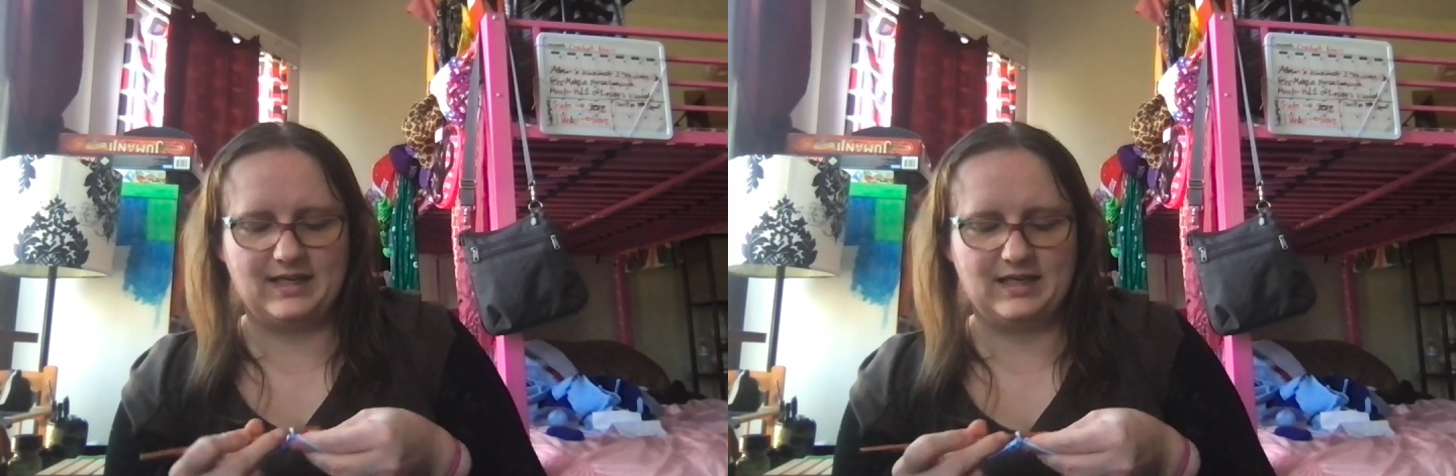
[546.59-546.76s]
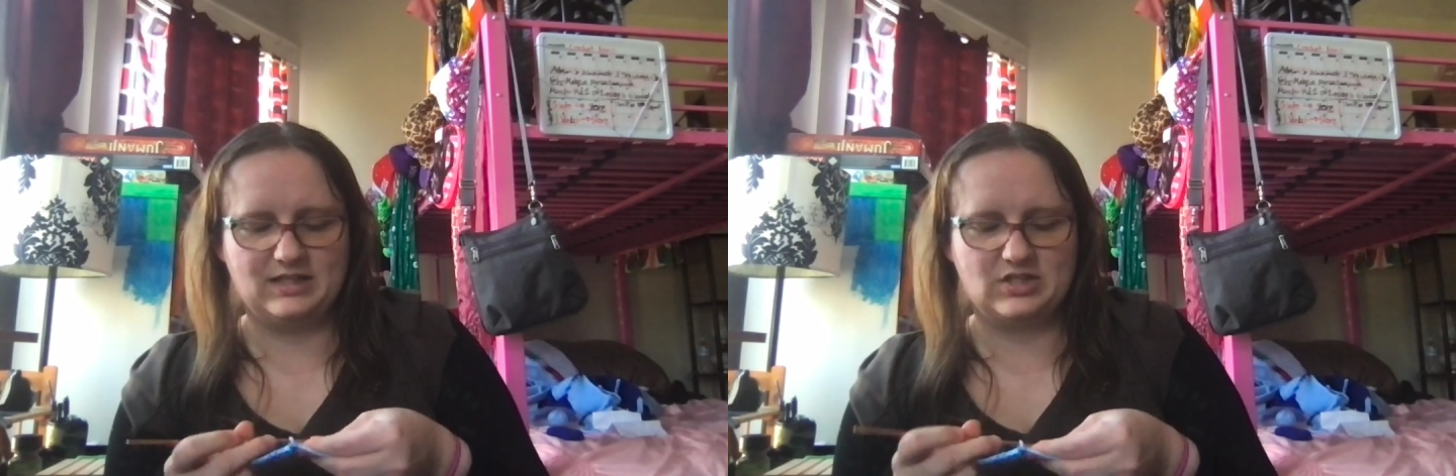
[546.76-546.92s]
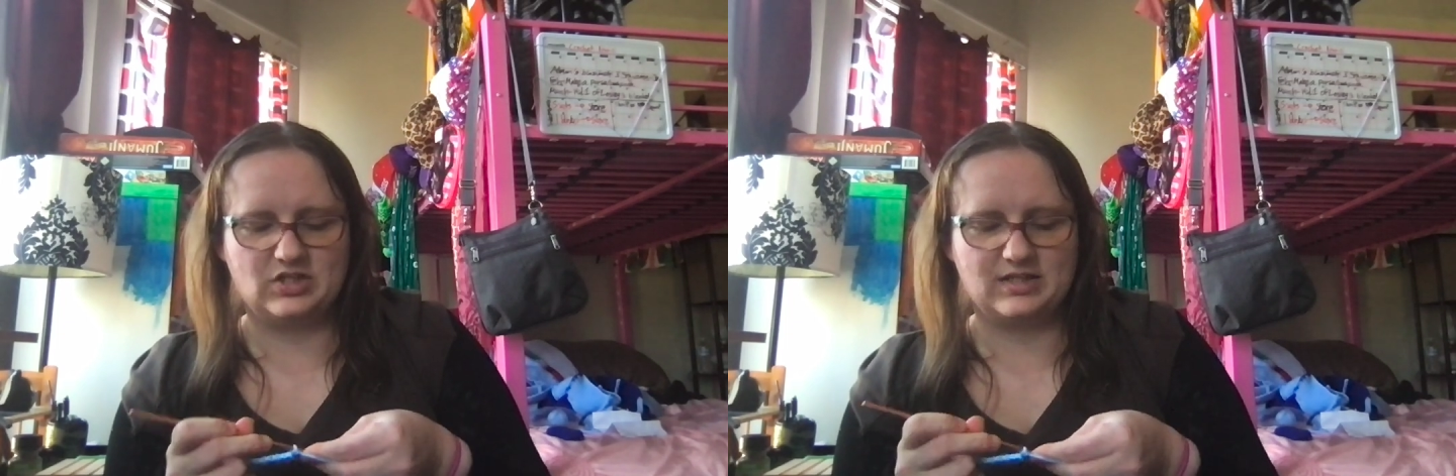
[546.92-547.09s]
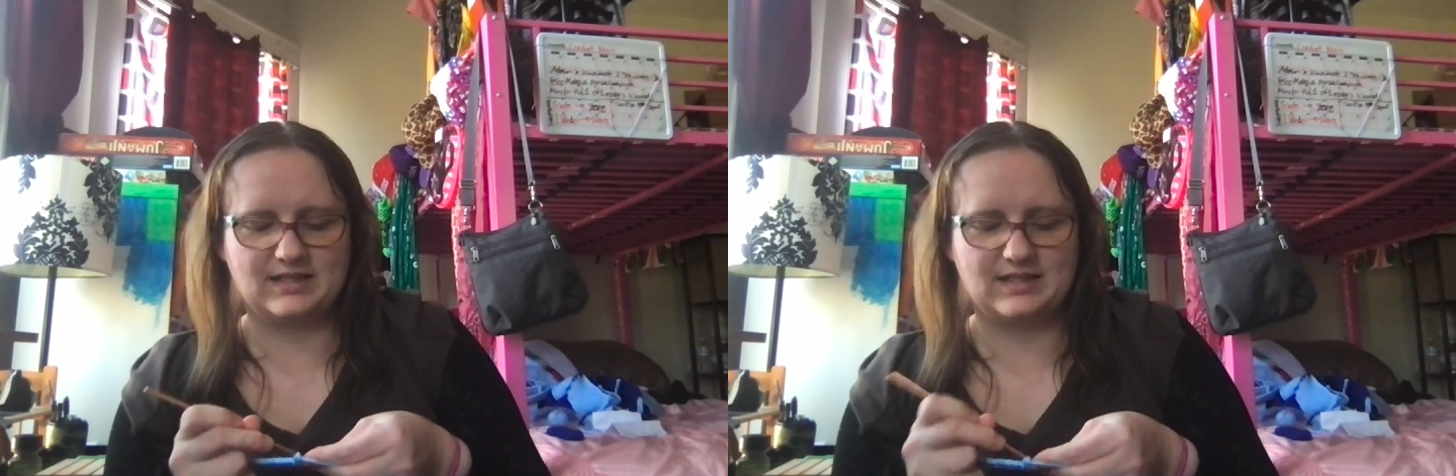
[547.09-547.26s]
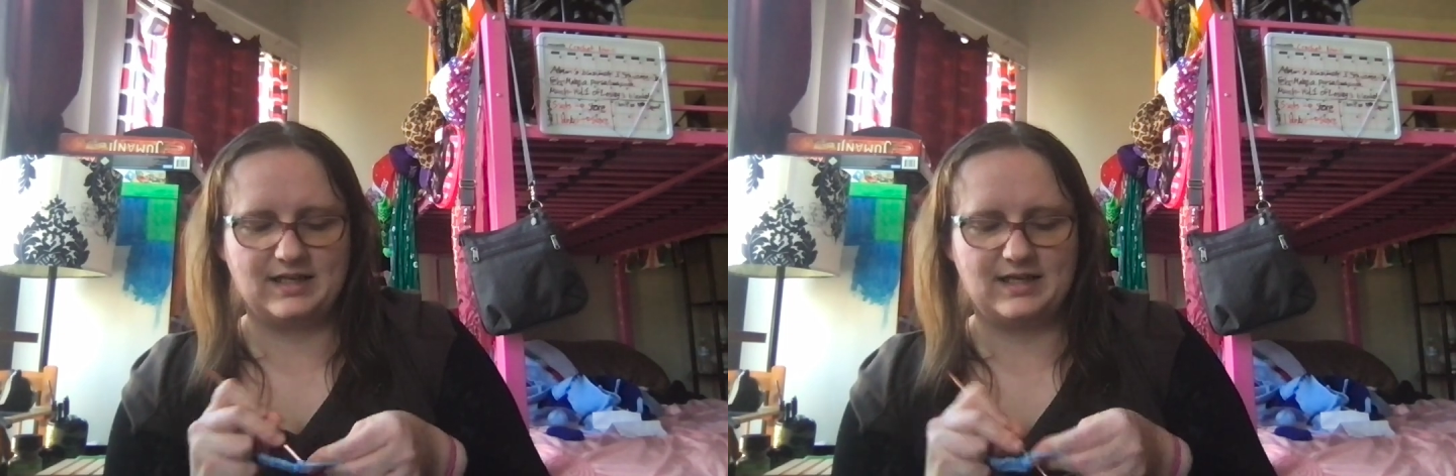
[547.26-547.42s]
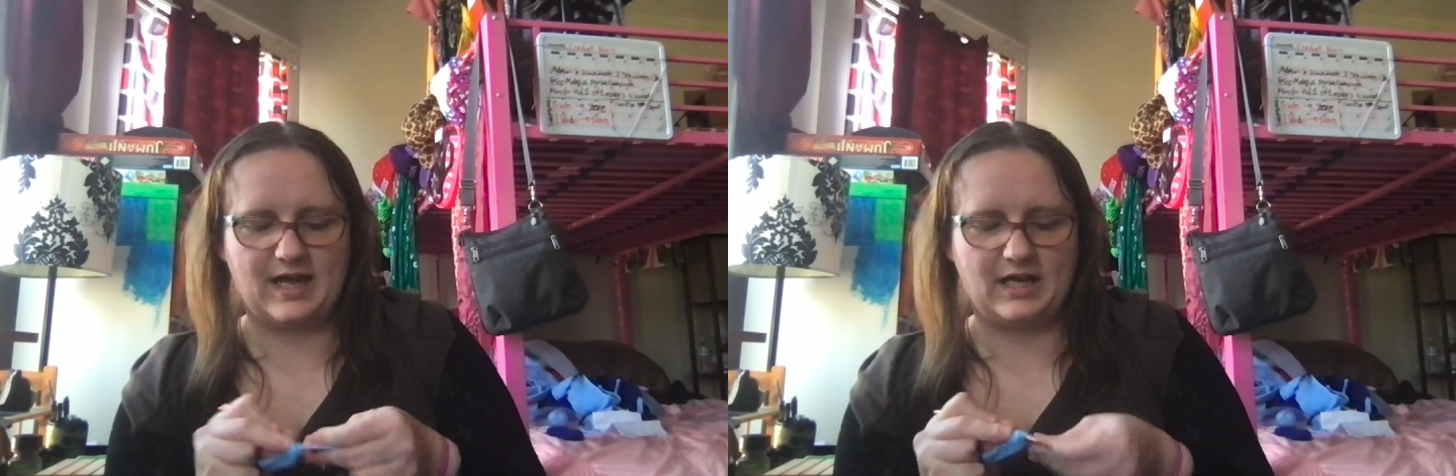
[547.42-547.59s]
it's just
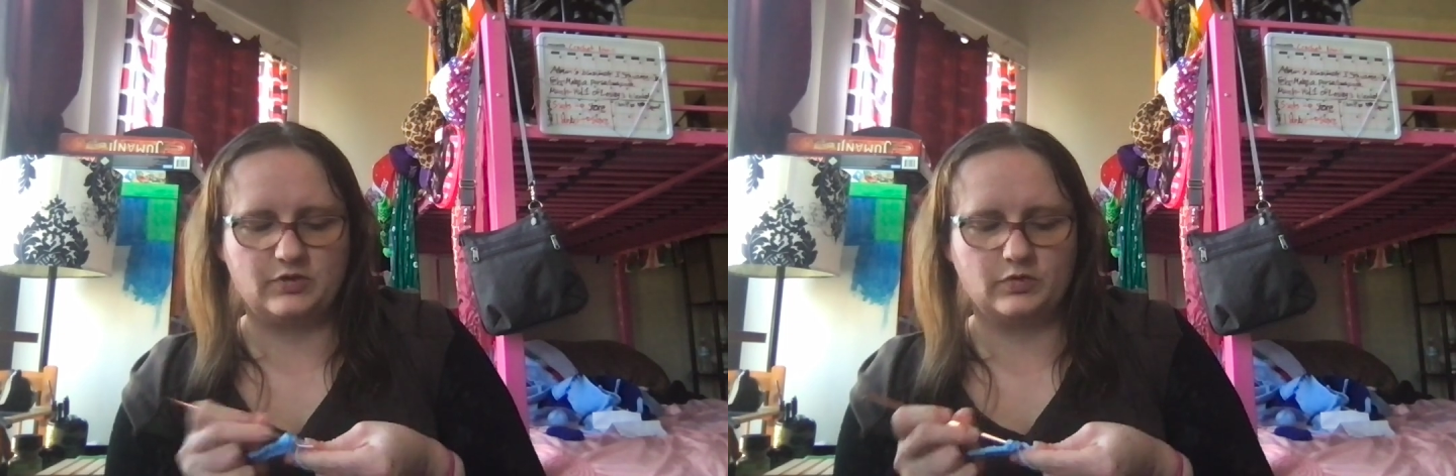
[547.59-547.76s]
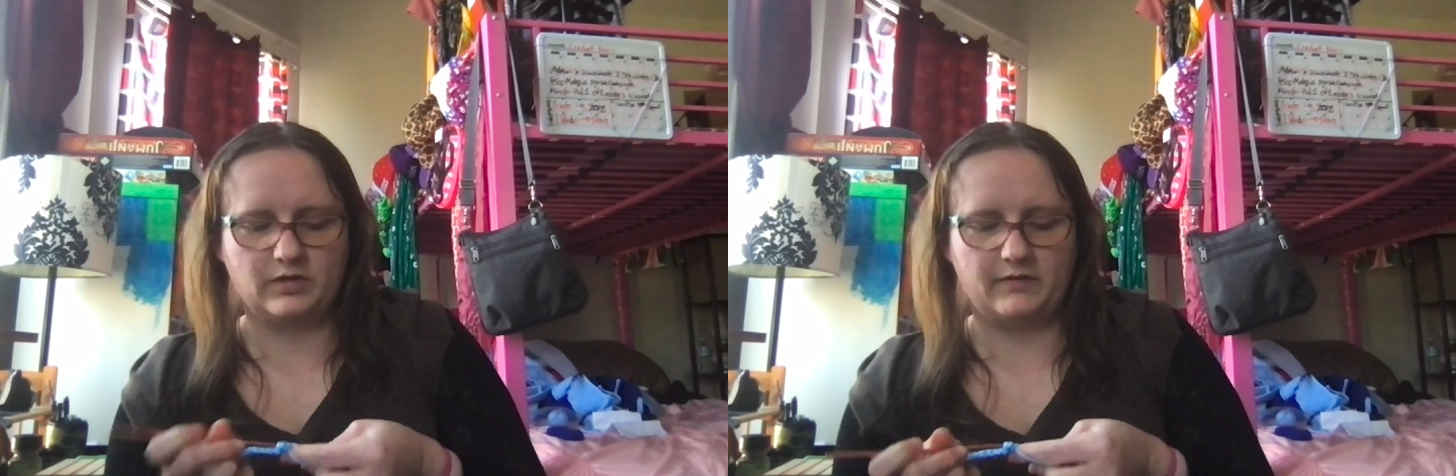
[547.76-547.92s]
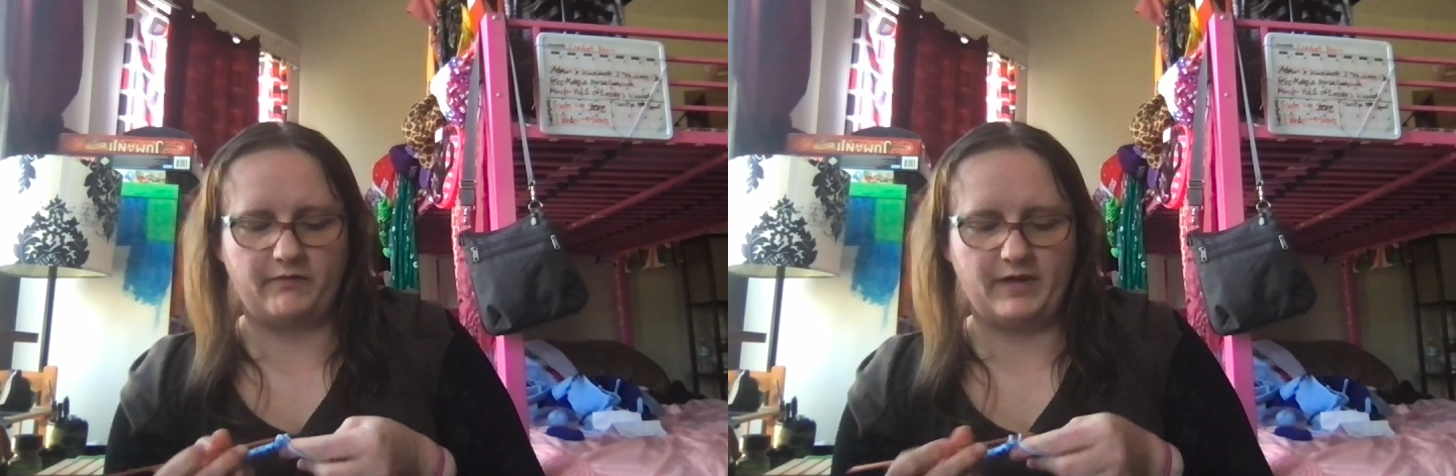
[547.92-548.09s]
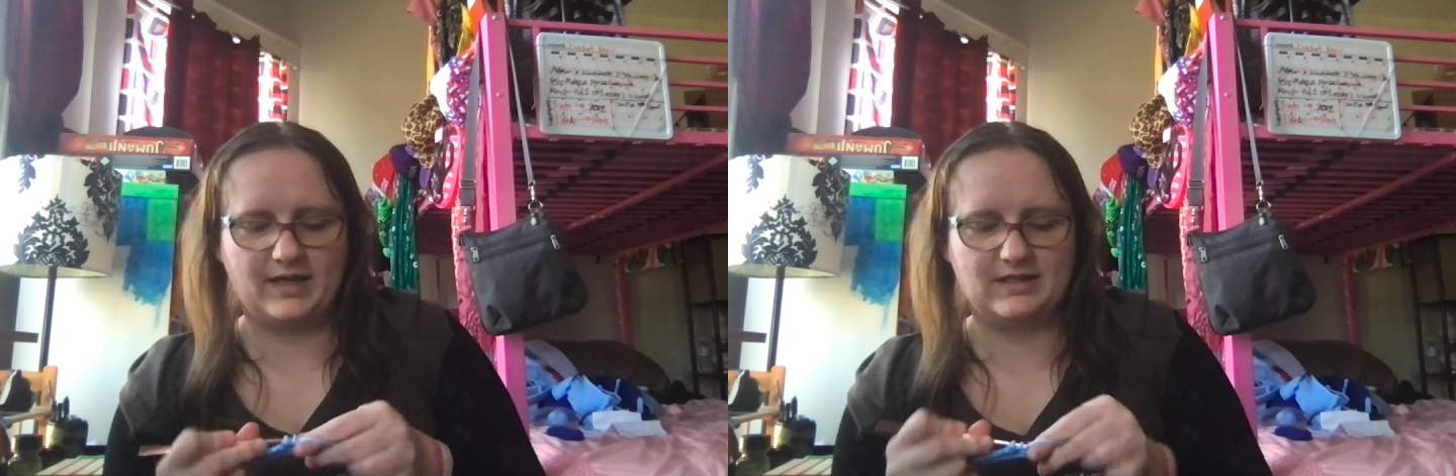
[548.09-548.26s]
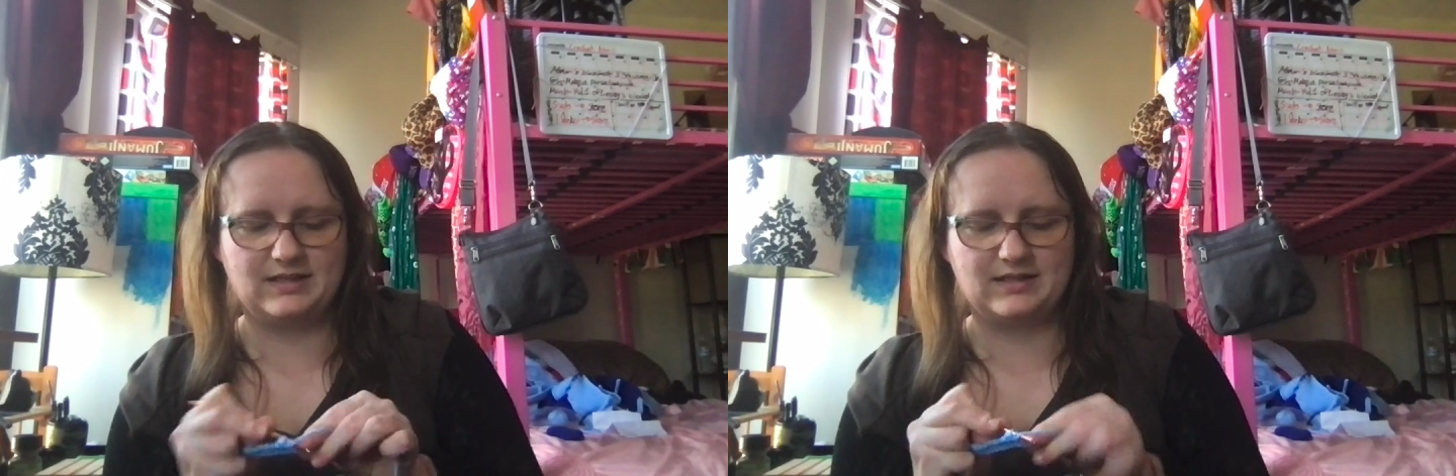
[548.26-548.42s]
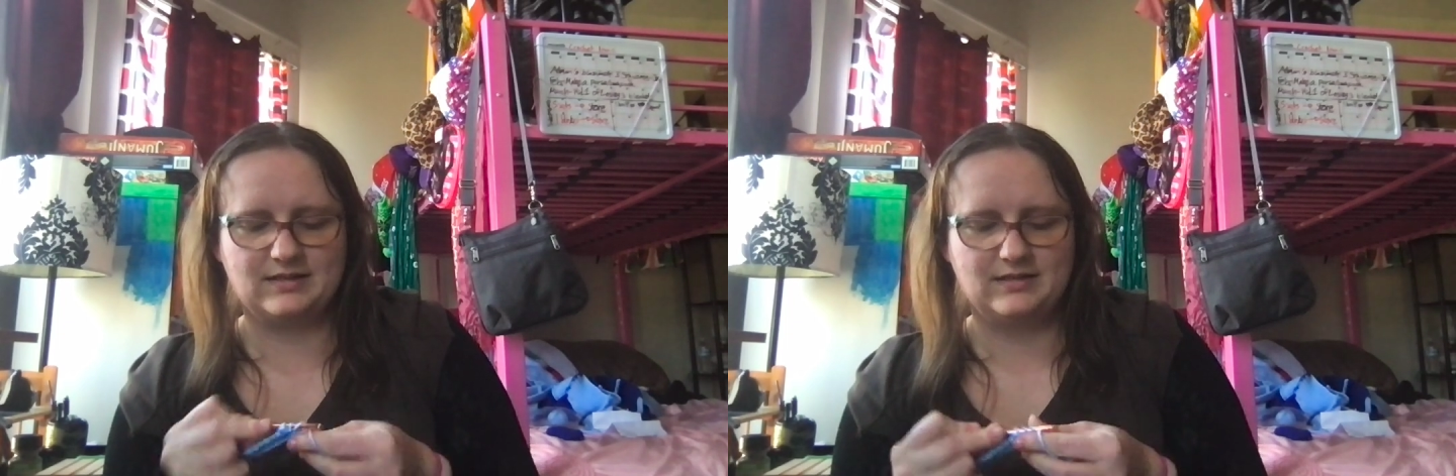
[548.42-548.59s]
a natural
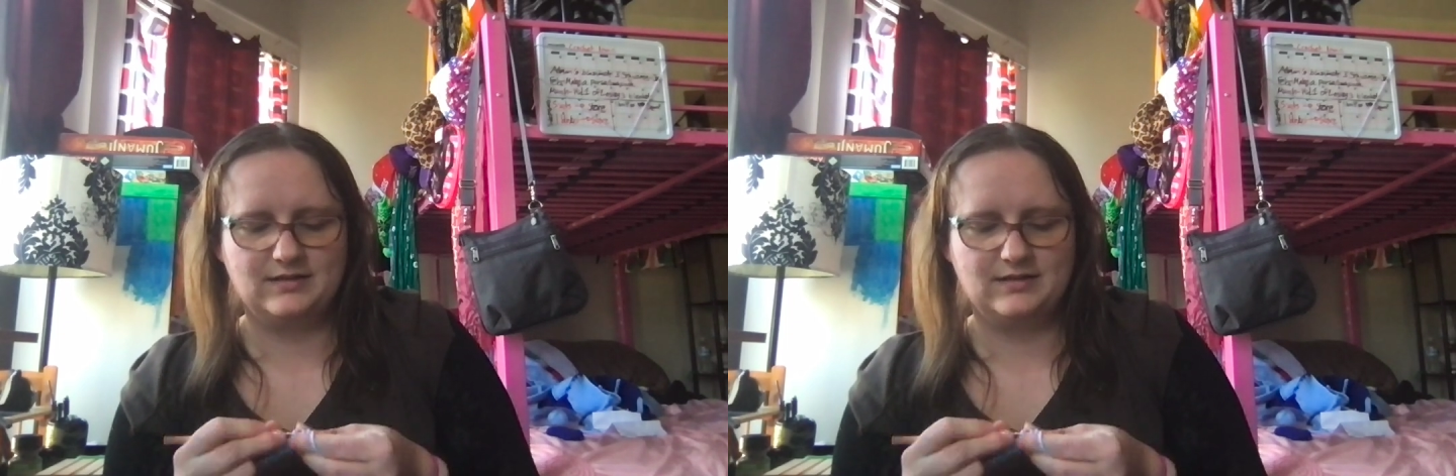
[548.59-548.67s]
effect.